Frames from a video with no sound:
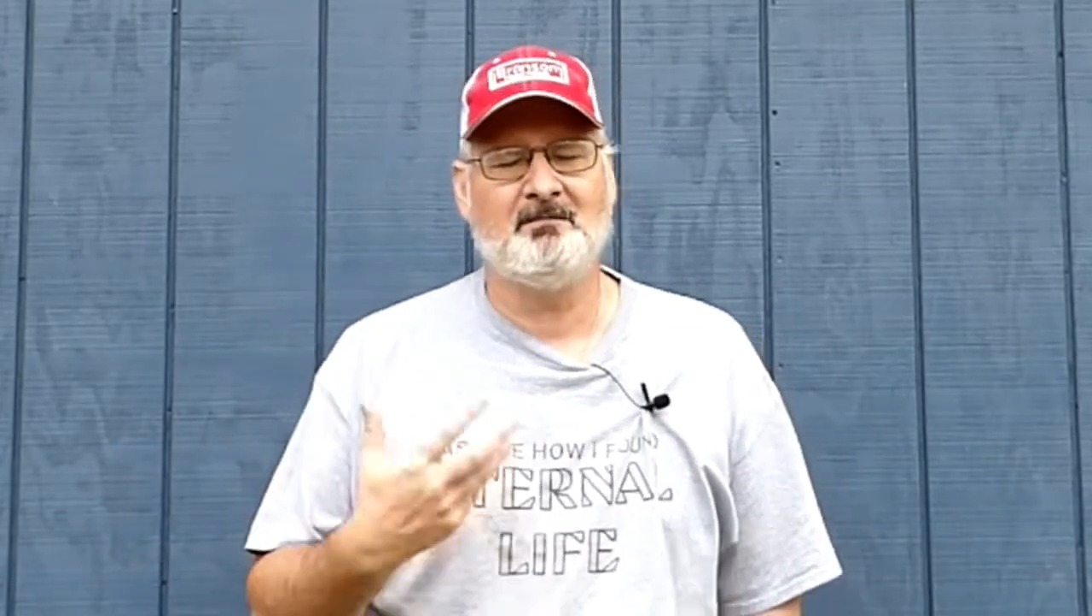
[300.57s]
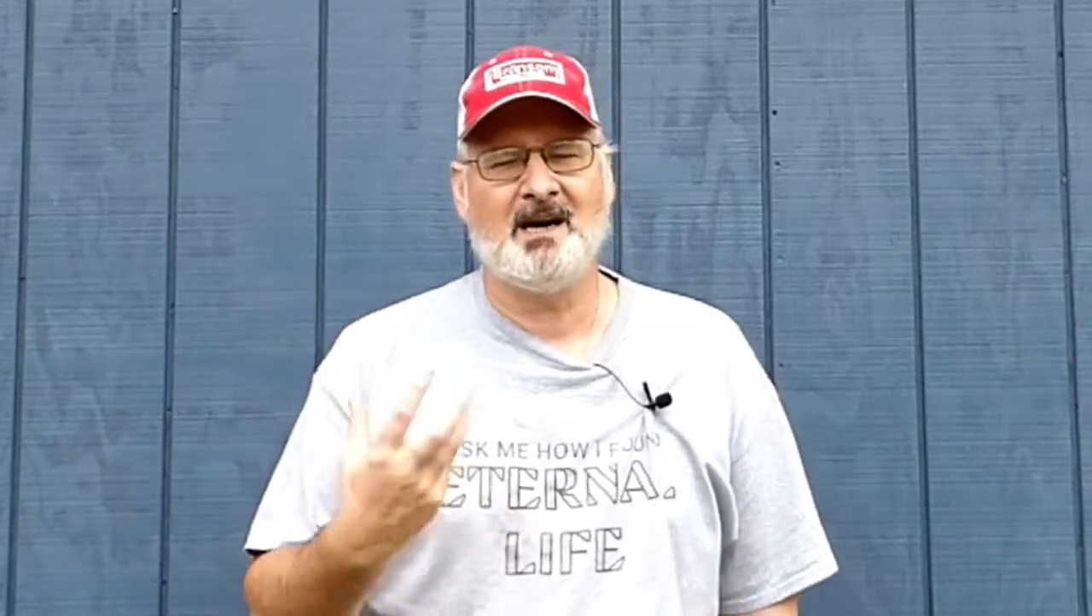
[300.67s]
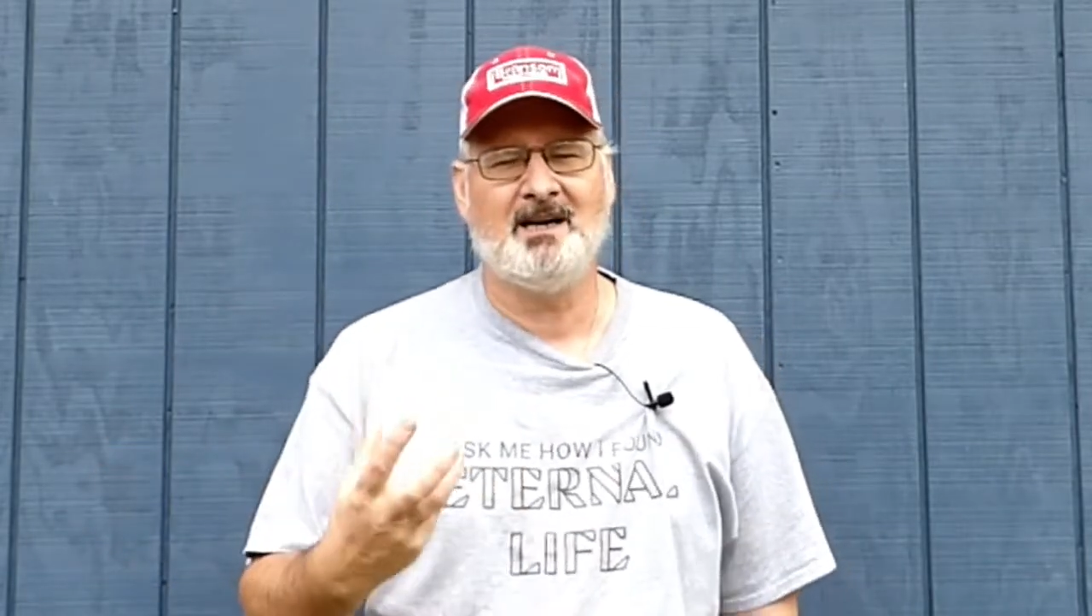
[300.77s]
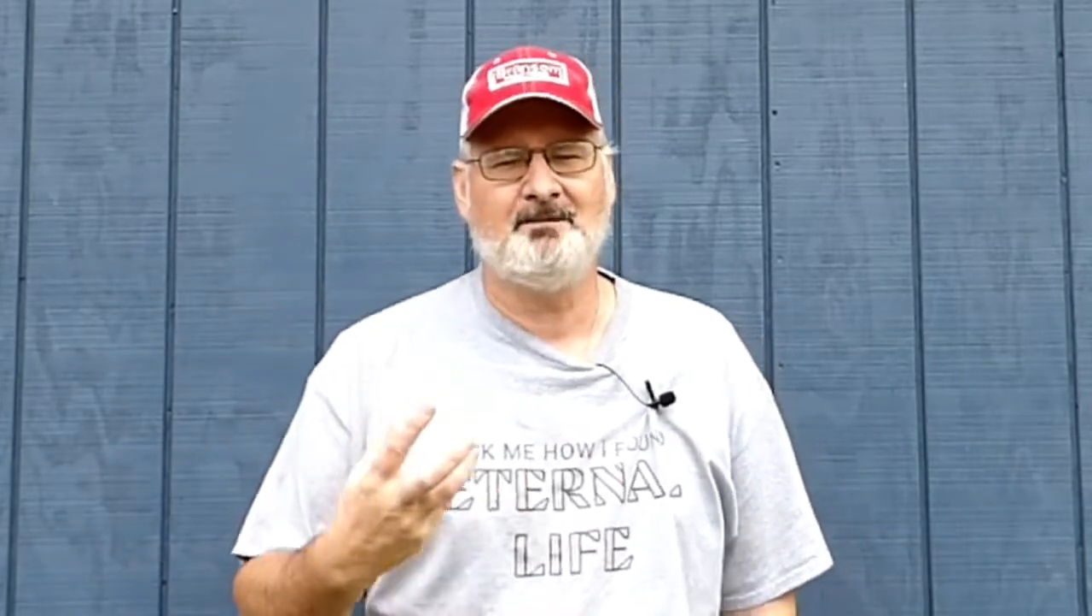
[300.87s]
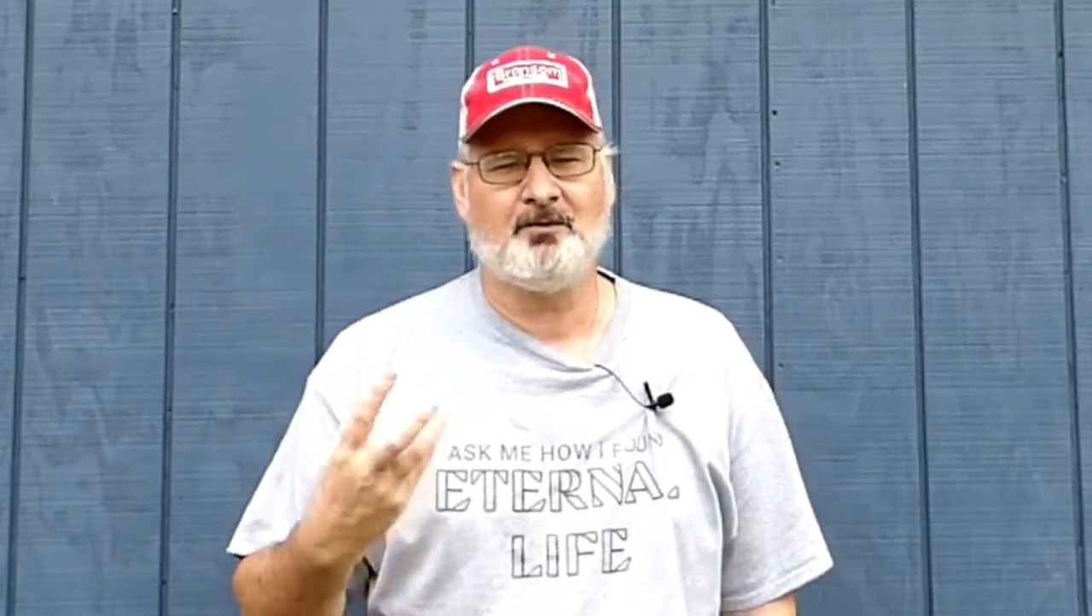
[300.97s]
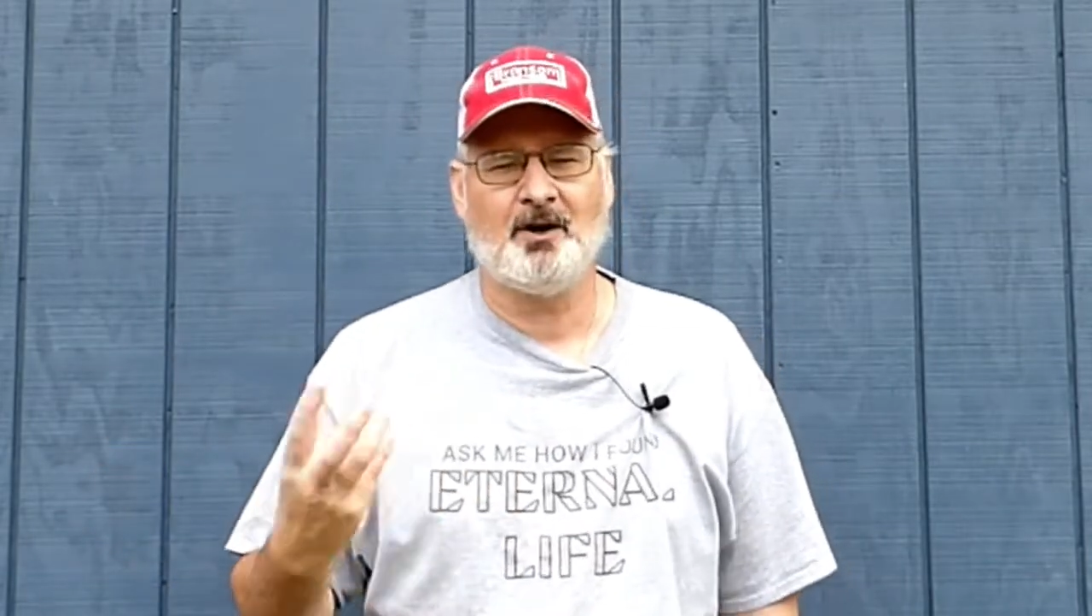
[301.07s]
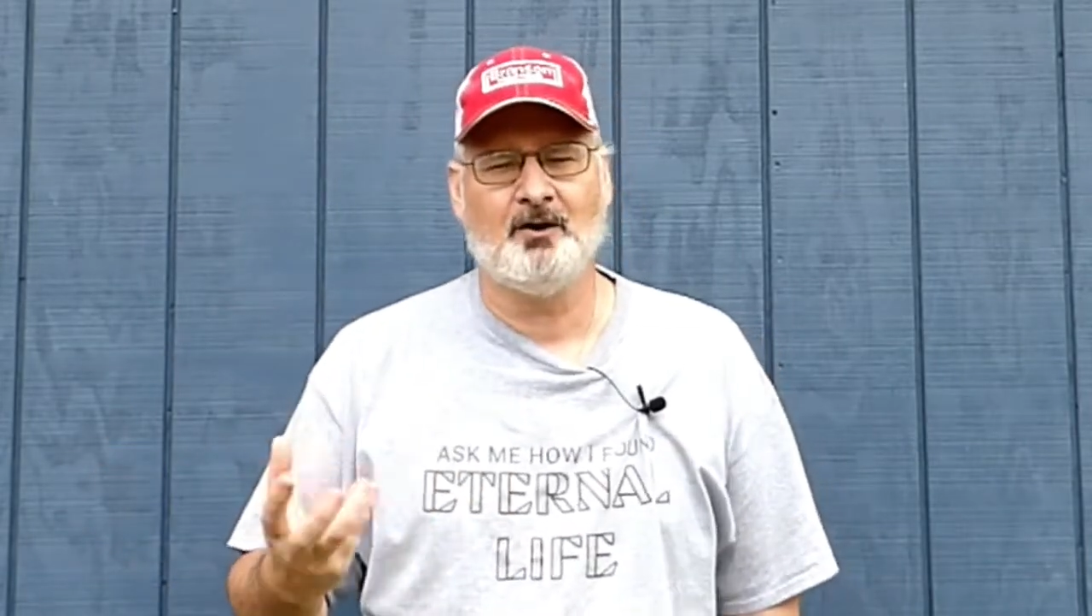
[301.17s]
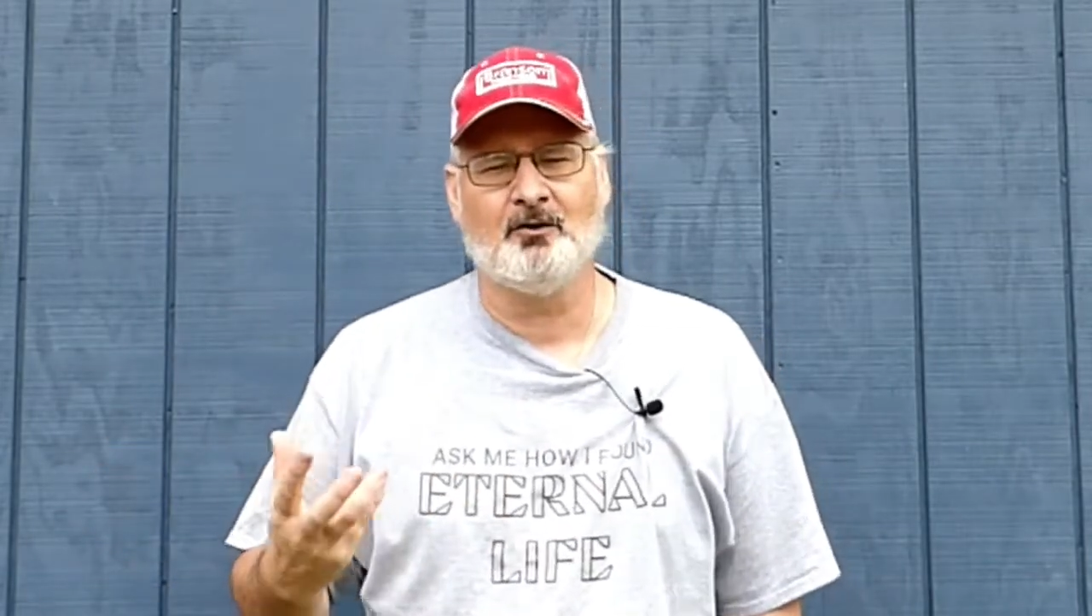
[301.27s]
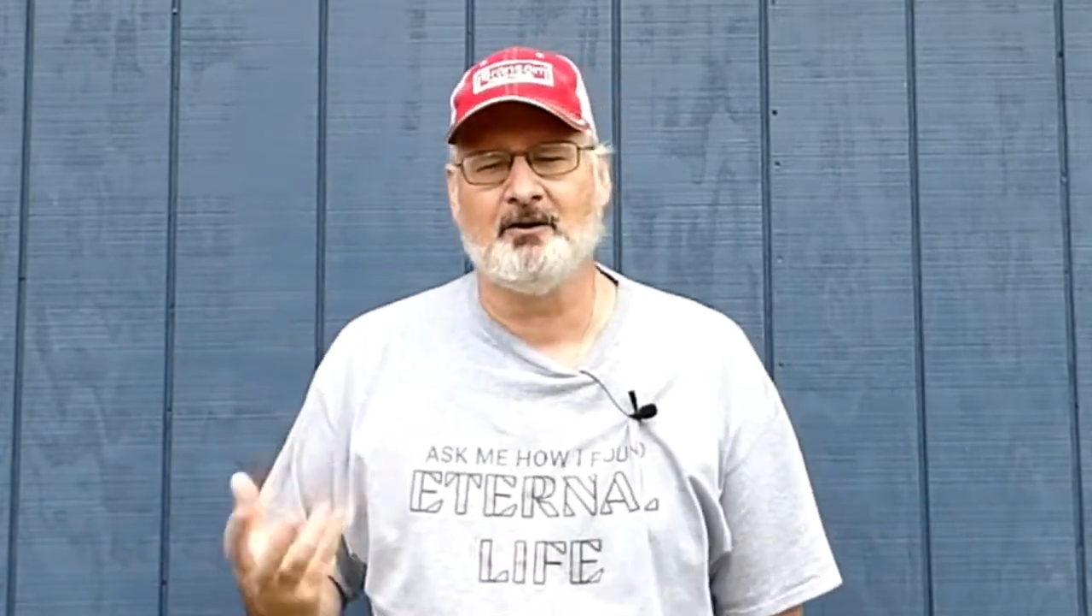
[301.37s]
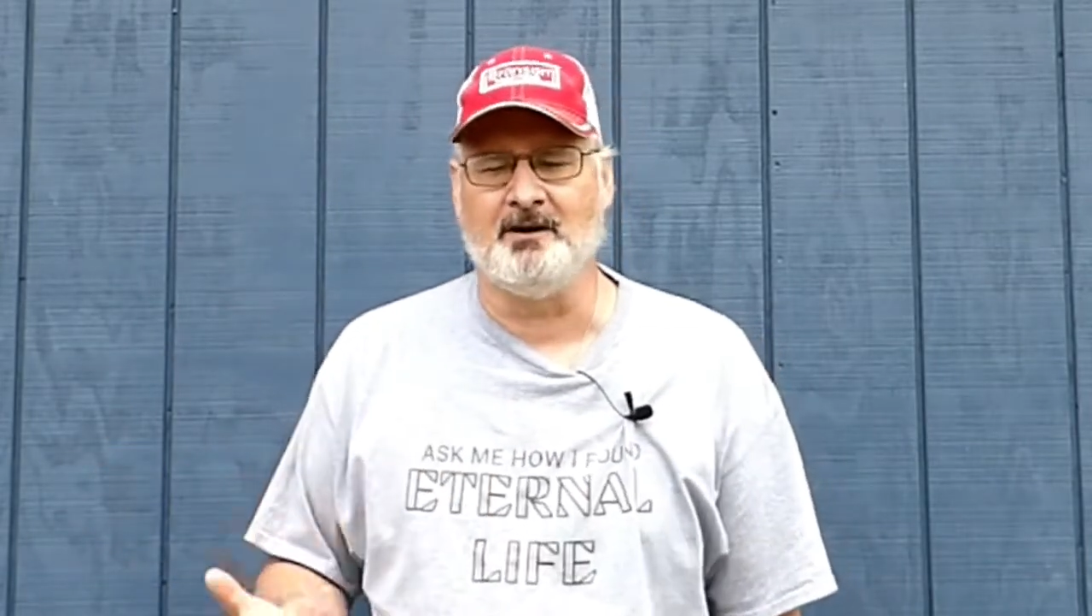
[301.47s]
my
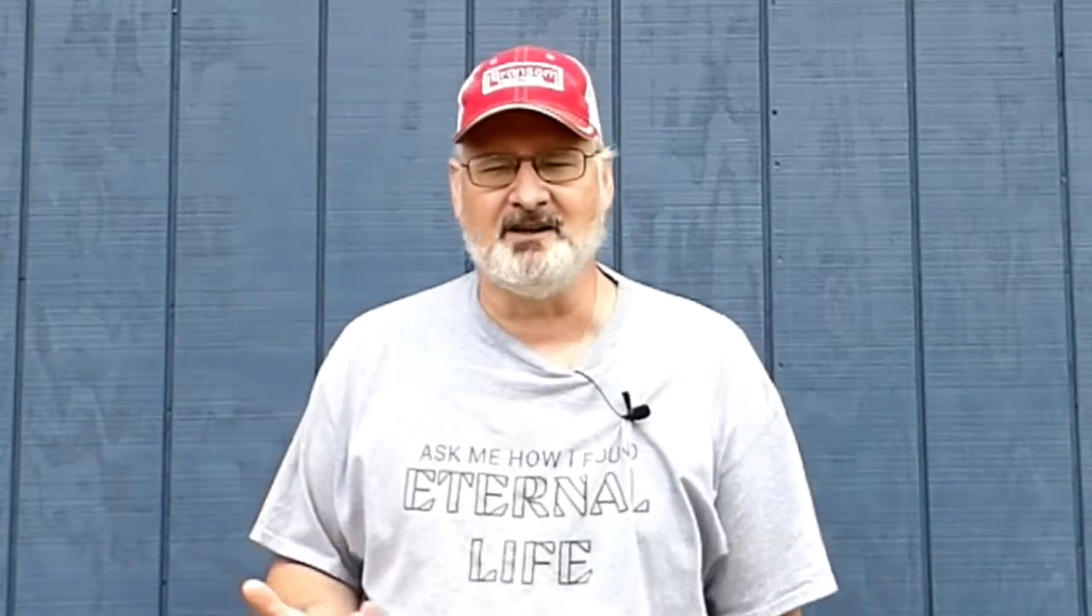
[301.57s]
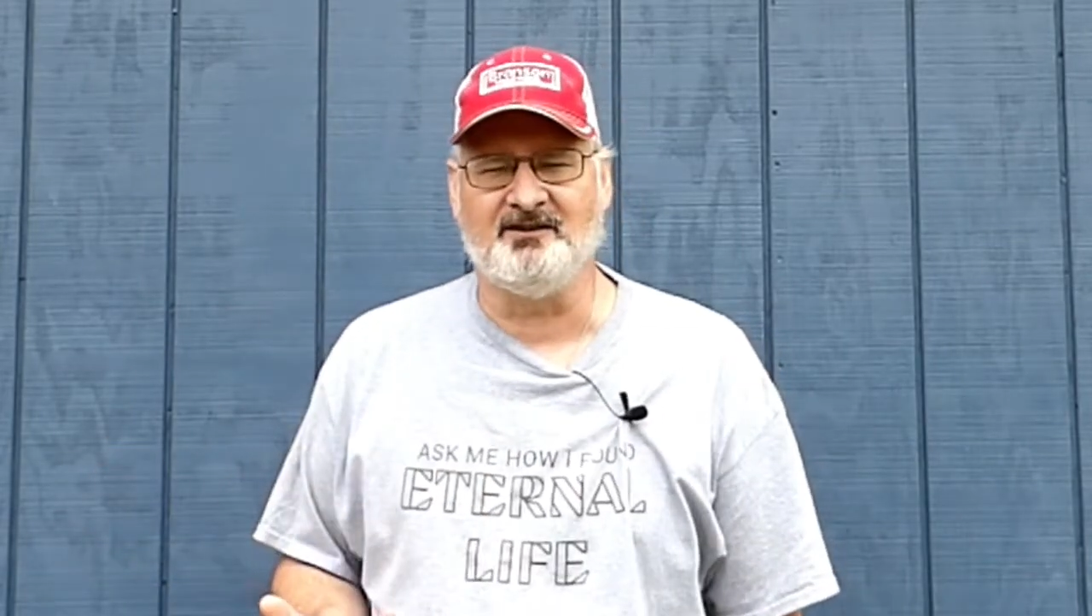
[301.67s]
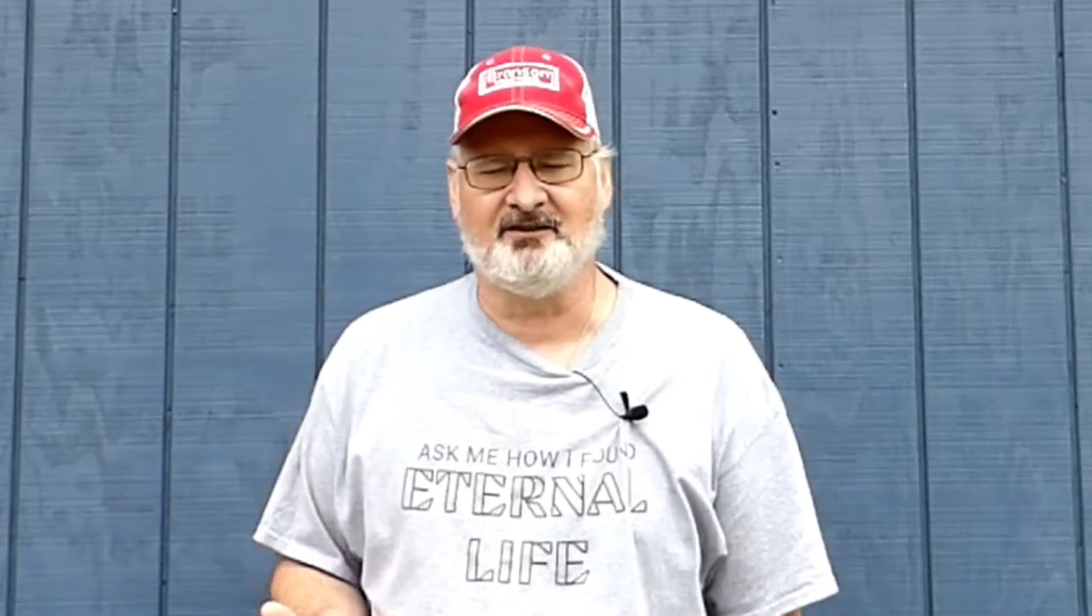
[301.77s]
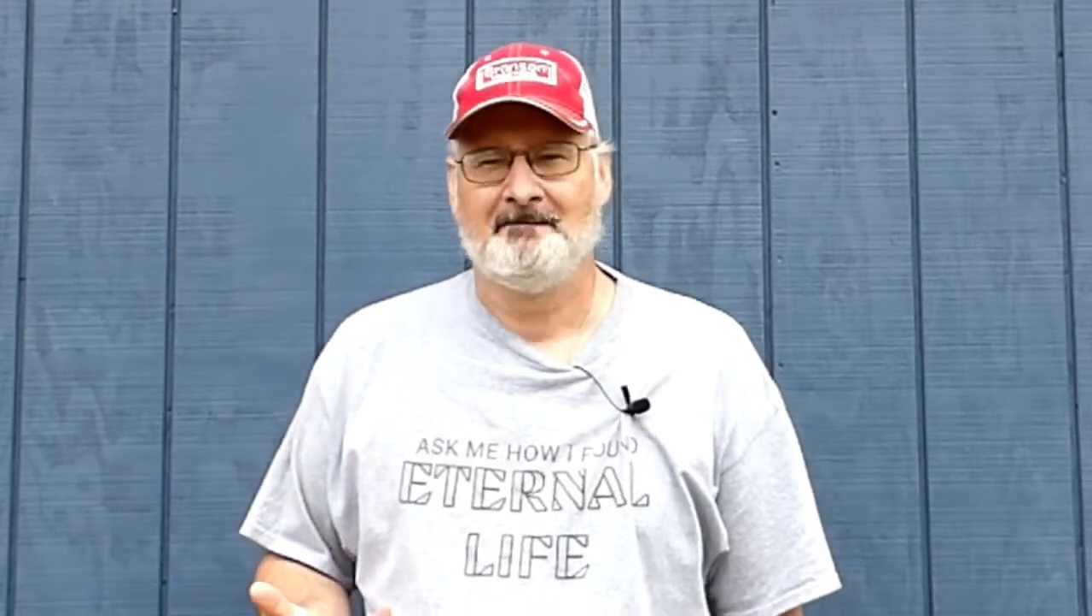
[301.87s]
priorities.